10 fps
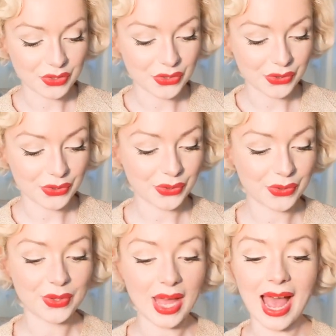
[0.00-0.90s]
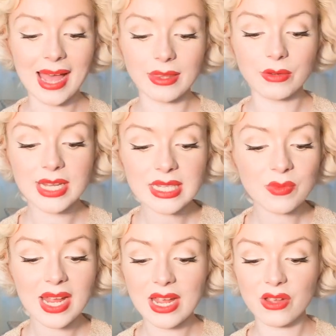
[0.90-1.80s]
The
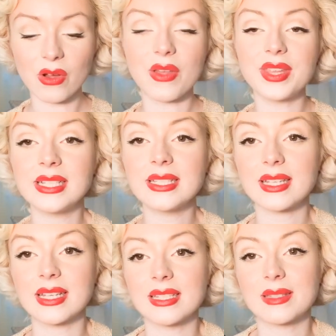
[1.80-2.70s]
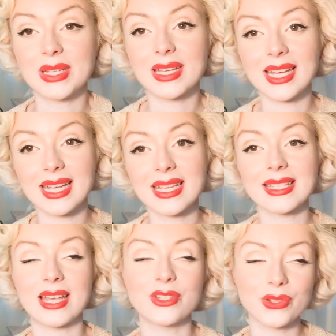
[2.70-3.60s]
reason why I got these is
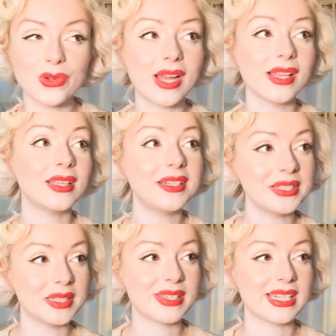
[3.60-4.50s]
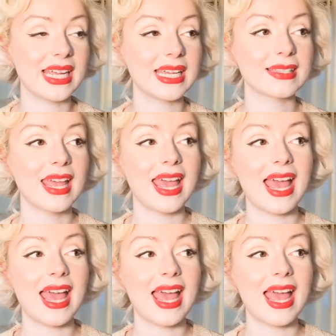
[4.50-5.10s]
because, as you know, I love lipsticks